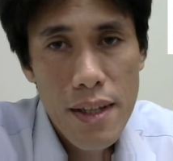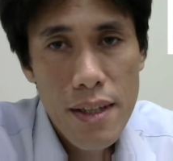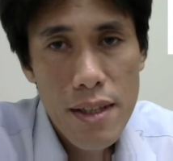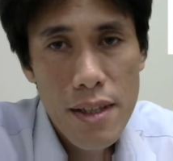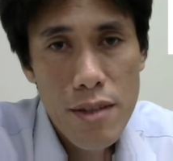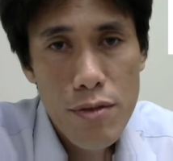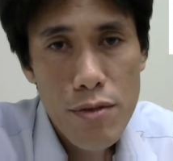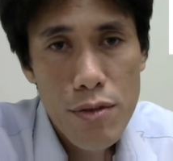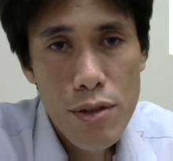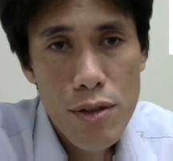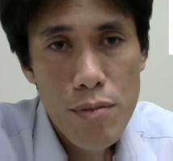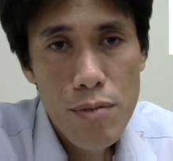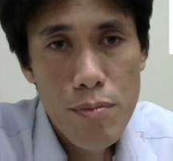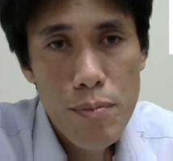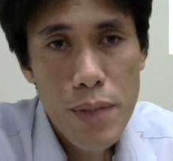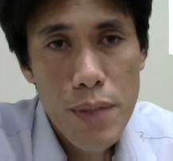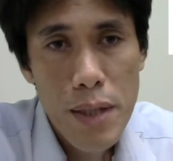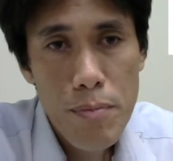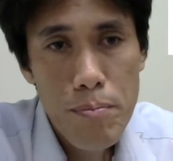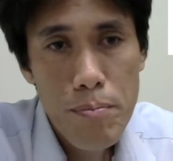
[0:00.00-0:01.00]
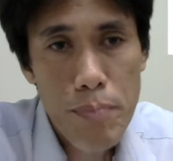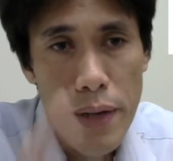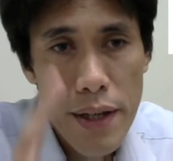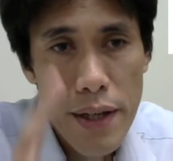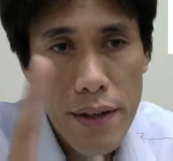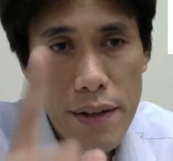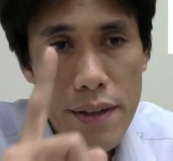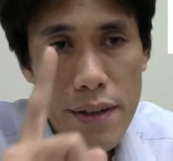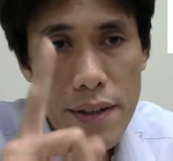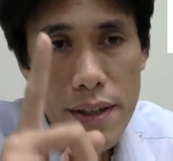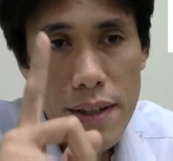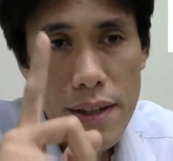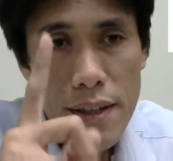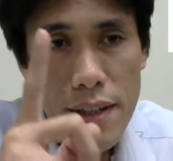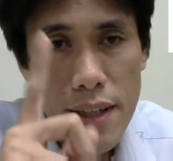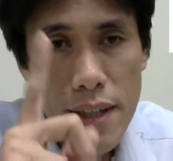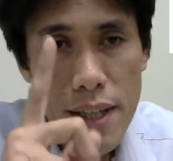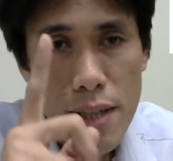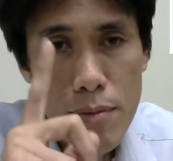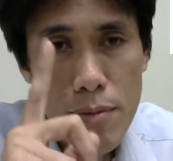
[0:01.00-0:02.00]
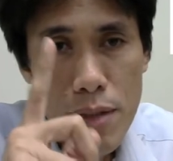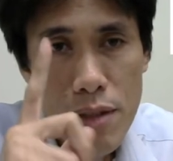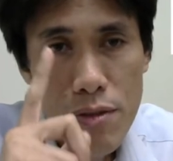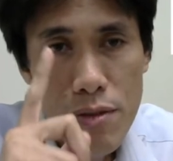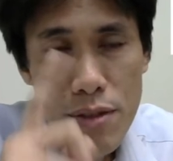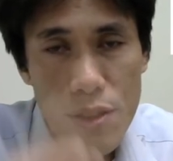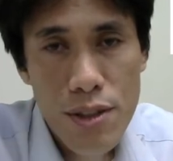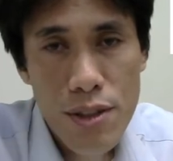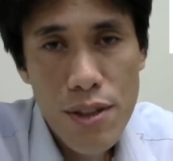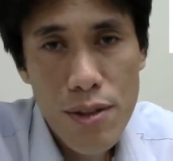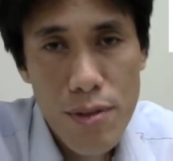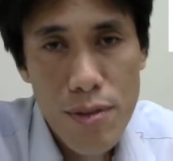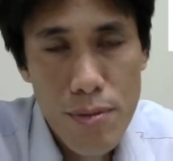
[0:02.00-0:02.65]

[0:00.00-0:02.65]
the food prepared the day before.